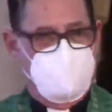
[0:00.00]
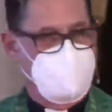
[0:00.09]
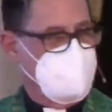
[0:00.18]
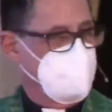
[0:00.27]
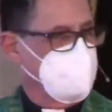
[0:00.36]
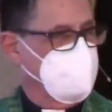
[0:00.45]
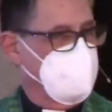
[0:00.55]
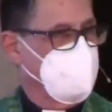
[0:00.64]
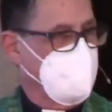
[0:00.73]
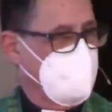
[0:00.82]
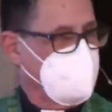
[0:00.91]
to get
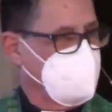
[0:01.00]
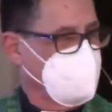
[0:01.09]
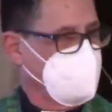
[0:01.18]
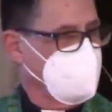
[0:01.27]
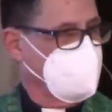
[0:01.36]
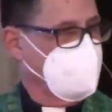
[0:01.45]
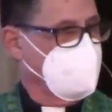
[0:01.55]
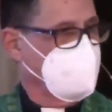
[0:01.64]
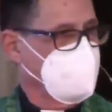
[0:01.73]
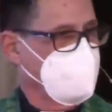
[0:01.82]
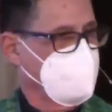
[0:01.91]
feedback.
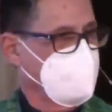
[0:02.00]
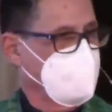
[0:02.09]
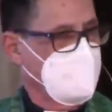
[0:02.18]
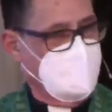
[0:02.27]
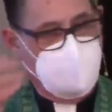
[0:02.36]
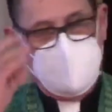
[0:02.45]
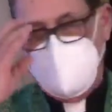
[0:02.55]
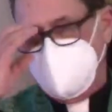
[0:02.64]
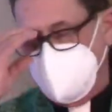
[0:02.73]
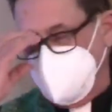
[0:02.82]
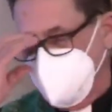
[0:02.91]
I love it.